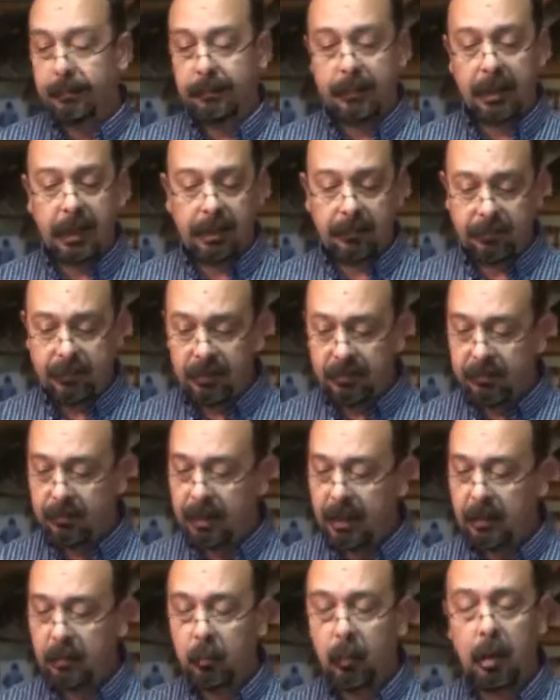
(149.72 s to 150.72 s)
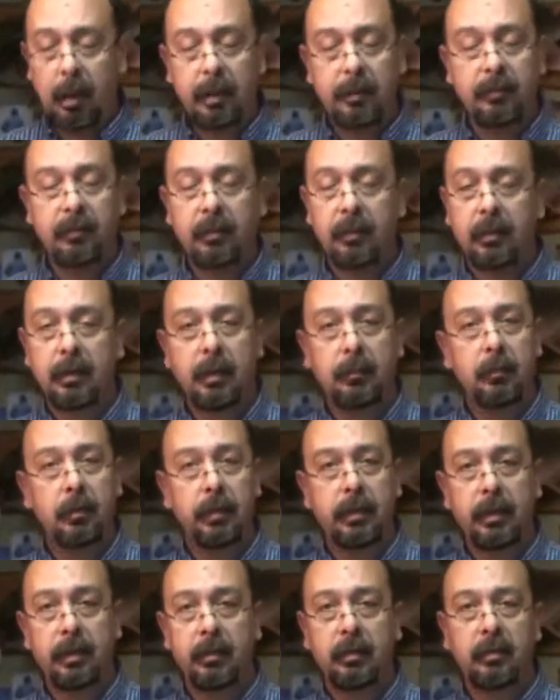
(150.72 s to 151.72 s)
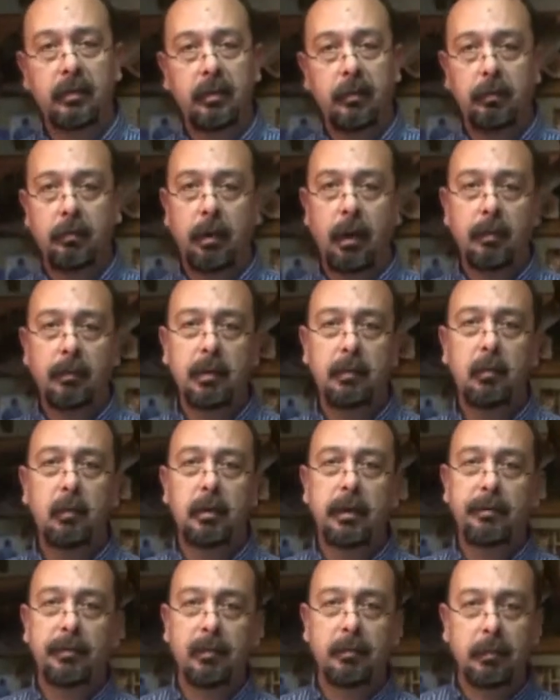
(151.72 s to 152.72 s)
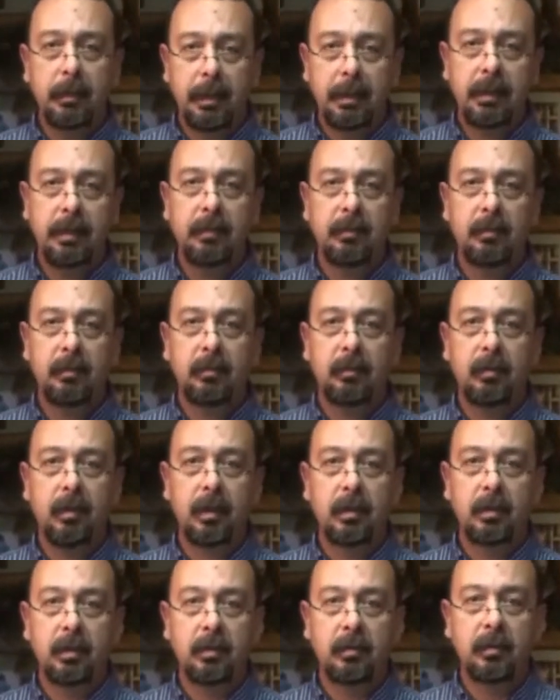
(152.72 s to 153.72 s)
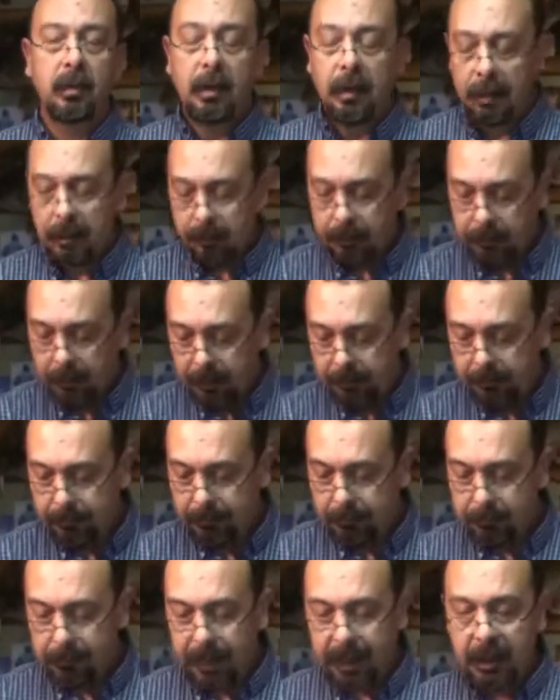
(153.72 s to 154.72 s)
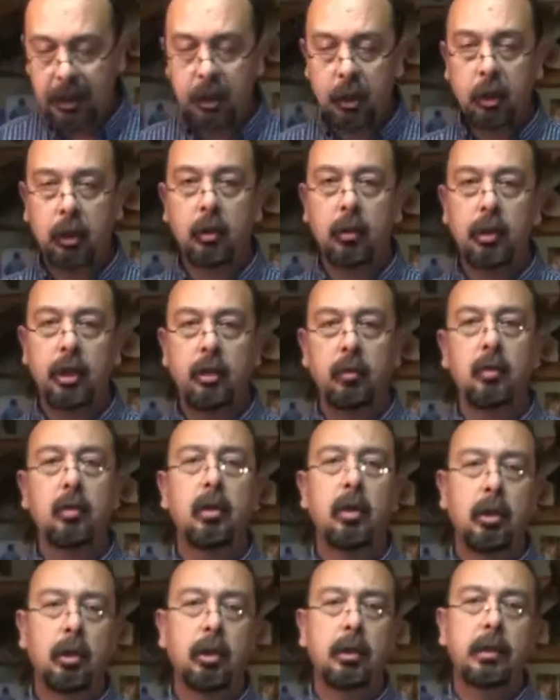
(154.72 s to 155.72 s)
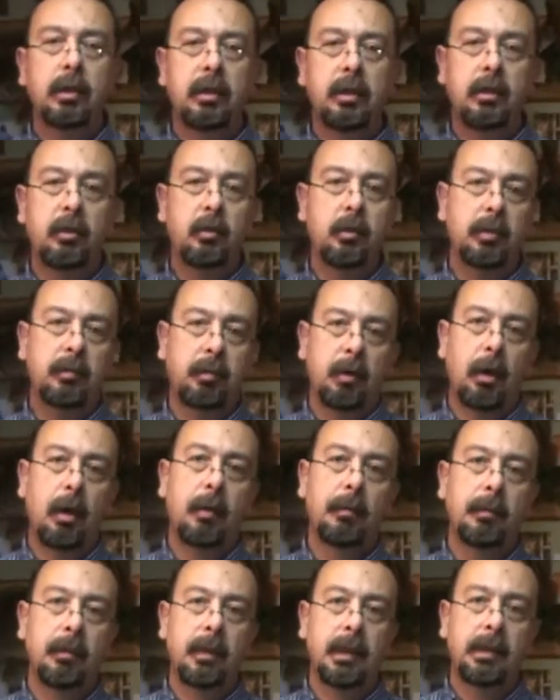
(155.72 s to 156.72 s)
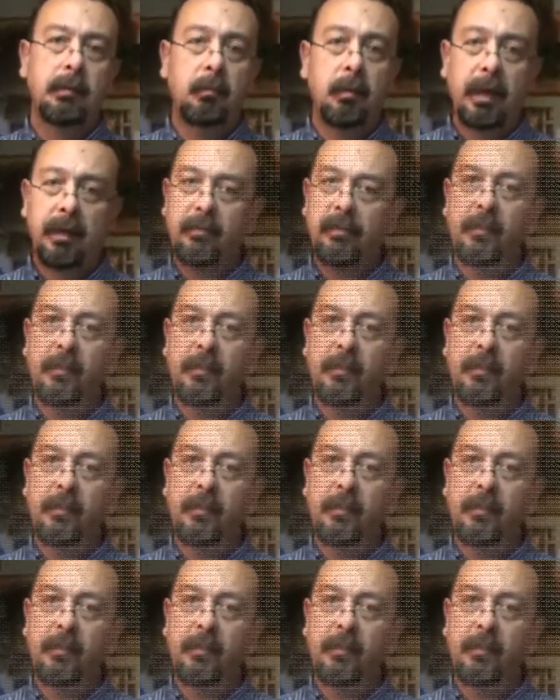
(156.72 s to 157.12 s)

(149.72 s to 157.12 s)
After you've made wine for a number of years, you probably won't even read these instructions, but make sure you learn to do it properly right